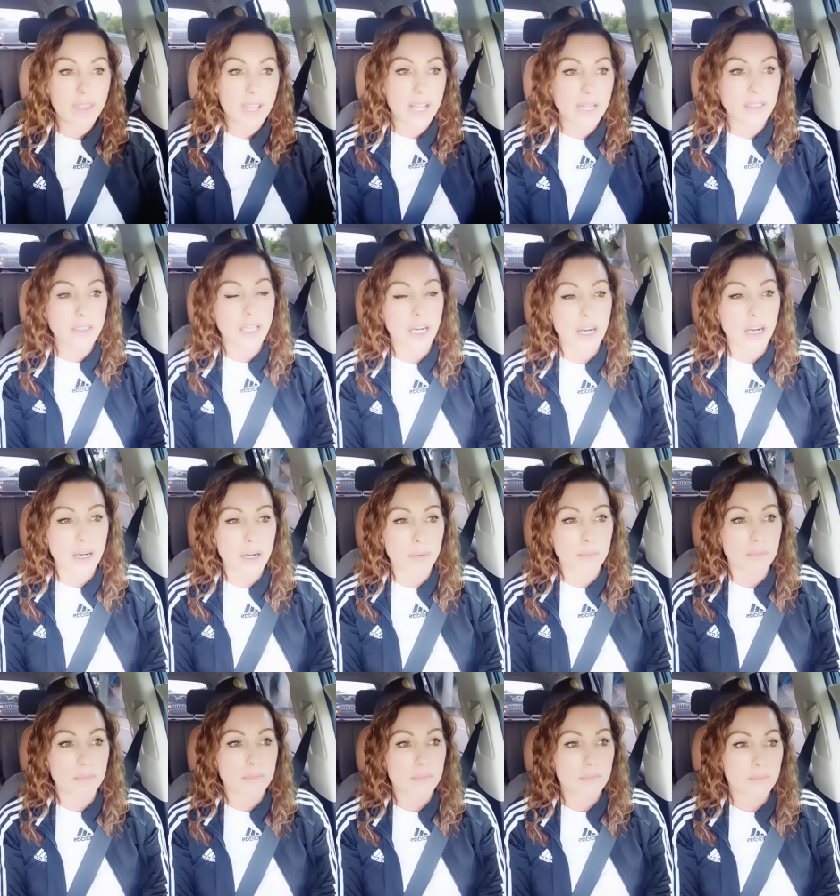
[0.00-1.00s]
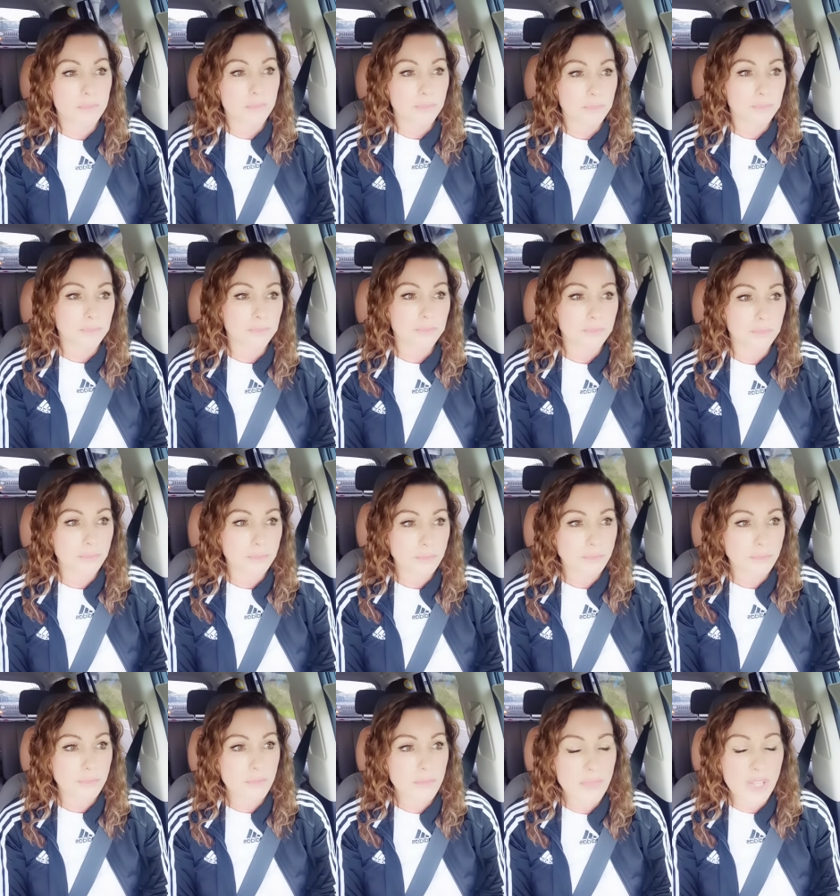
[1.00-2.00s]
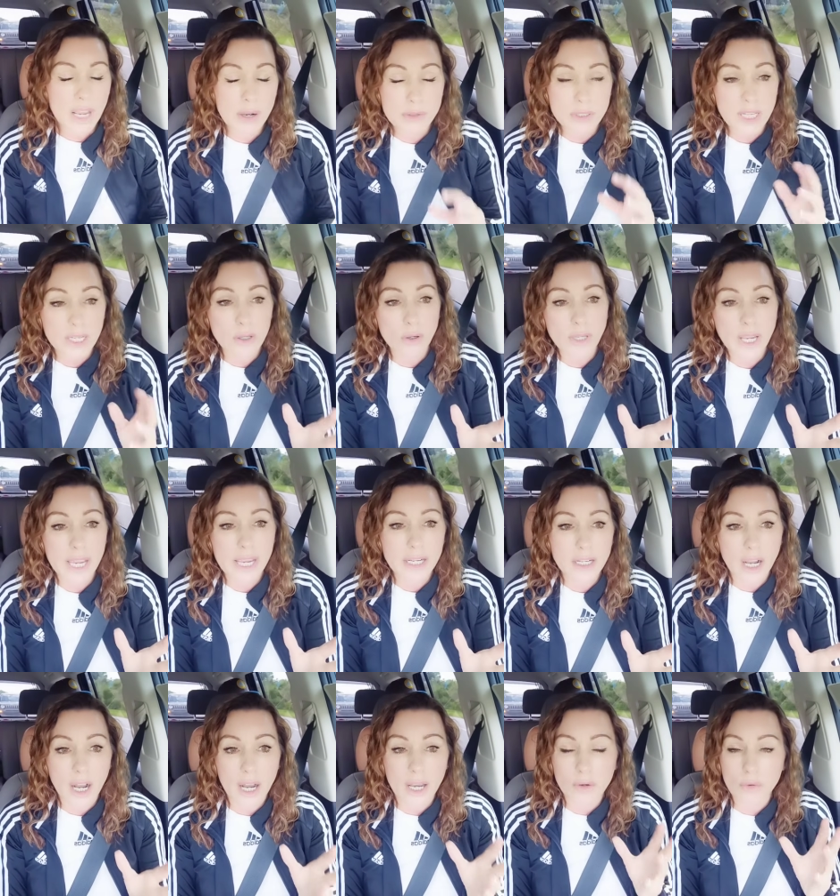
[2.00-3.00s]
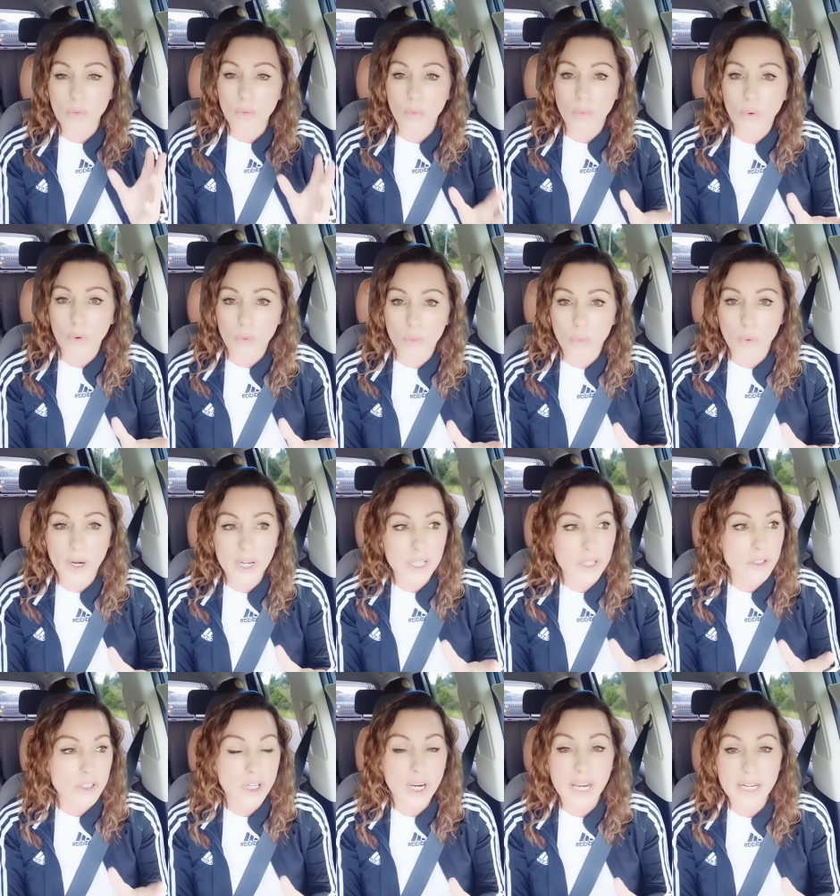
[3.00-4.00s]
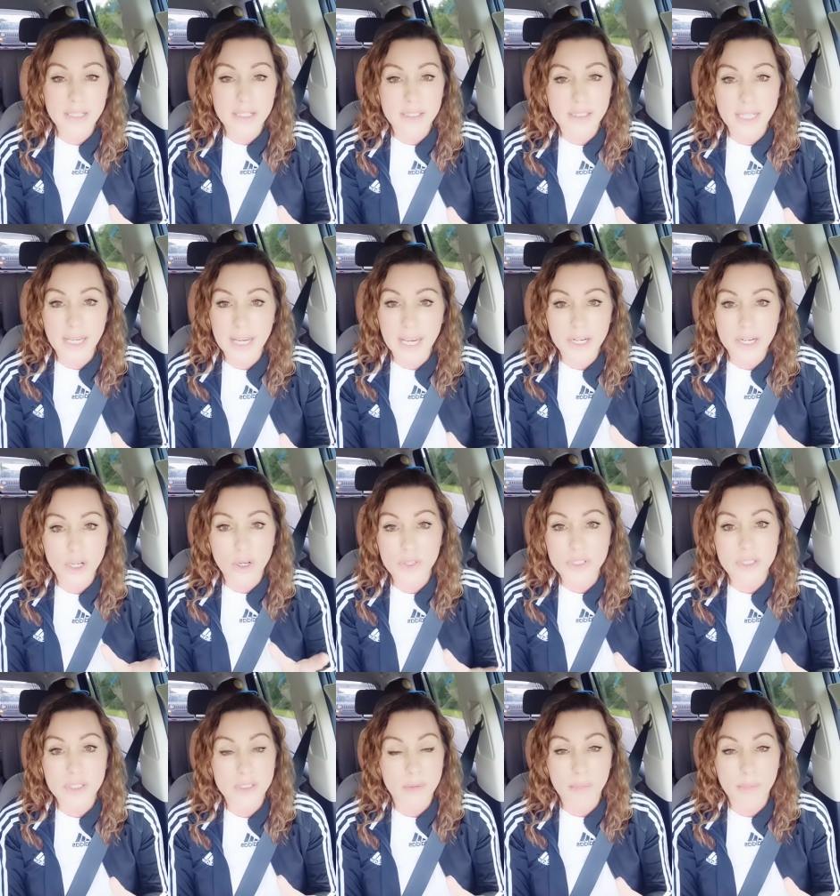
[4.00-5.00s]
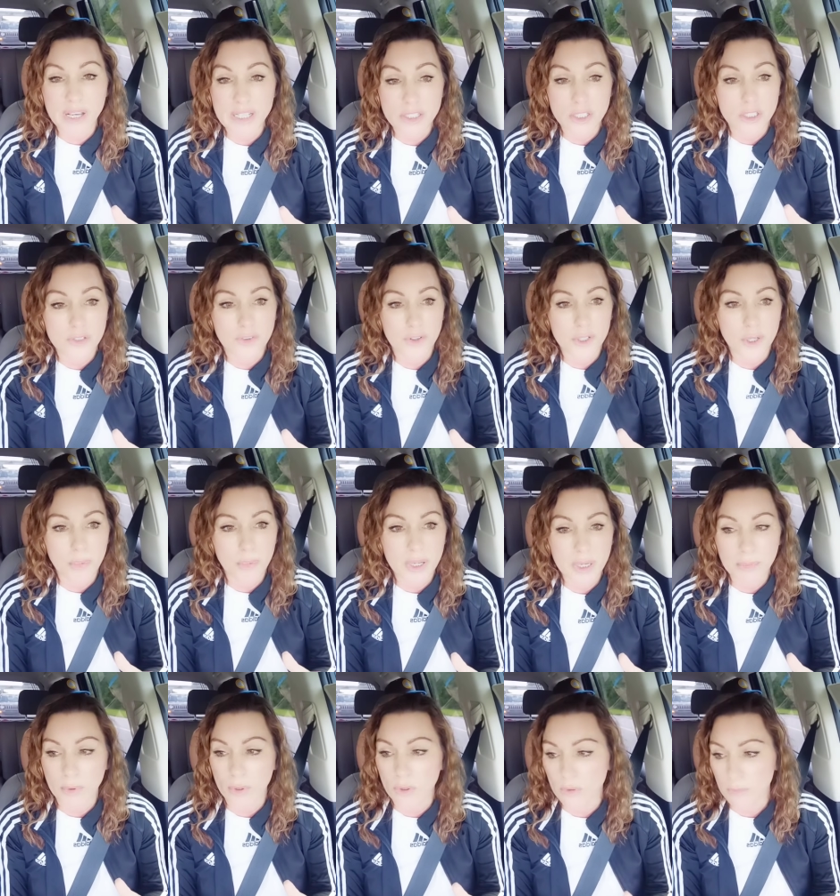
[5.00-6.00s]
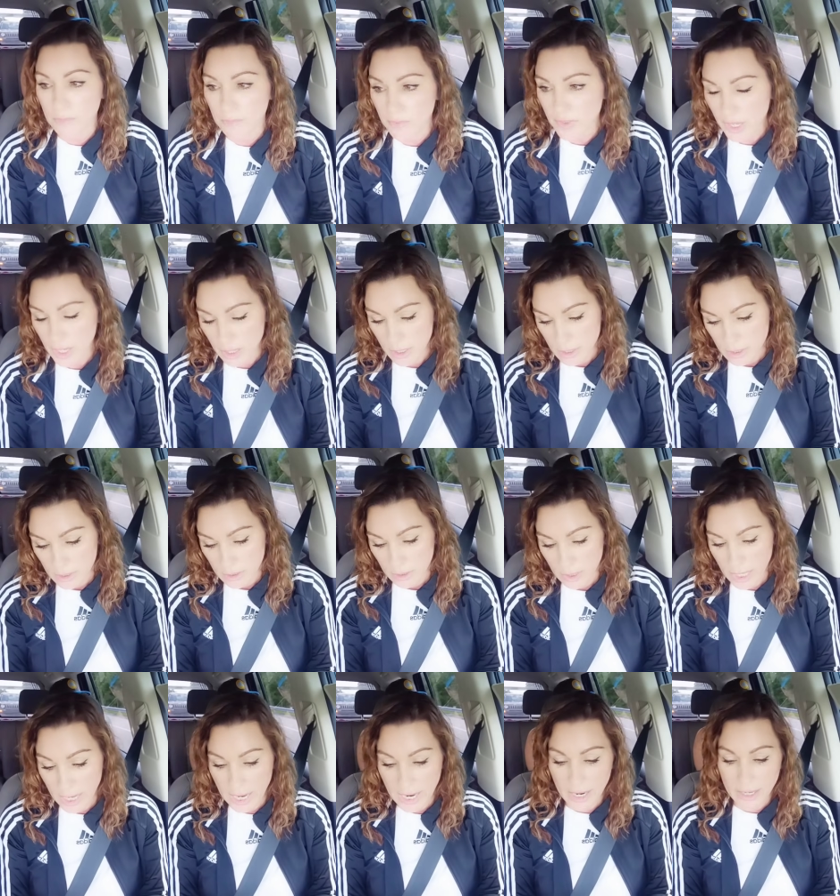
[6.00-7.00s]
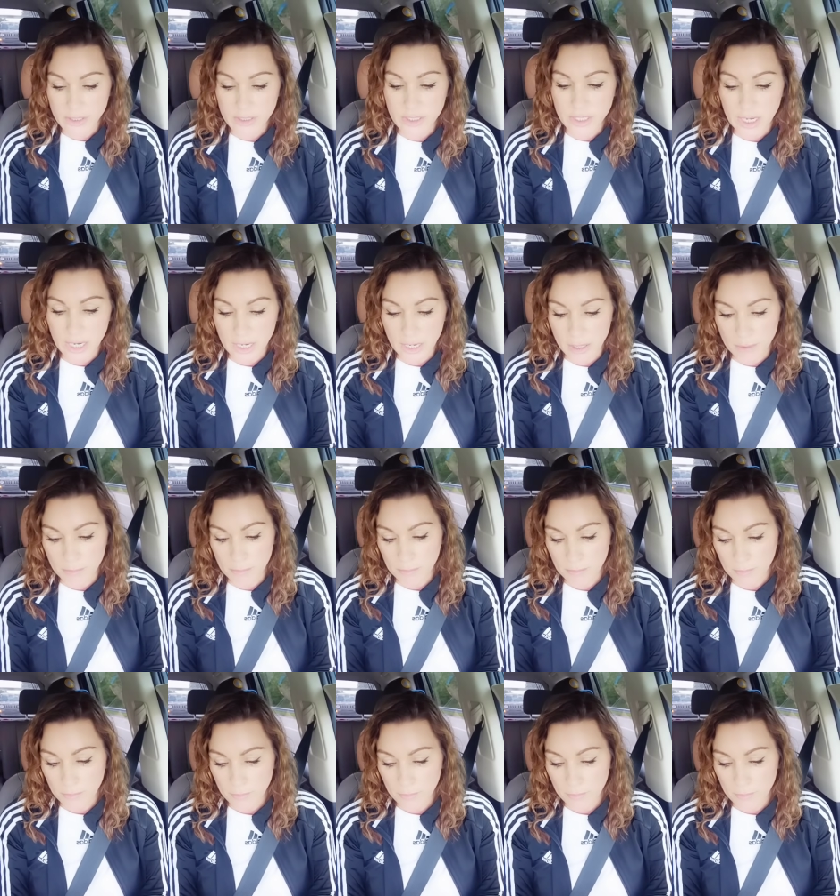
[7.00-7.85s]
And then, I was like, okay, God, what are you trying to say? I know this is a message for your people. And,